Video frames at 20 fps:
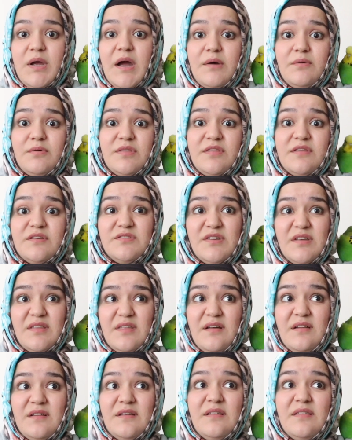I would suggest
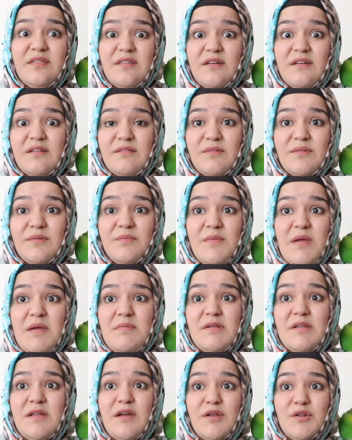at least like
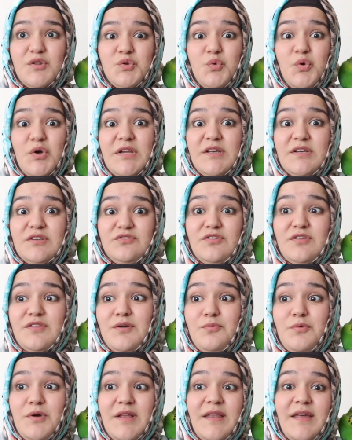maybe like 20 inches
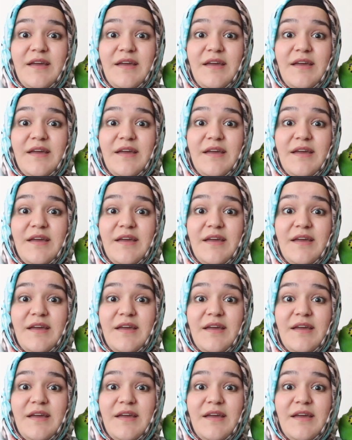away.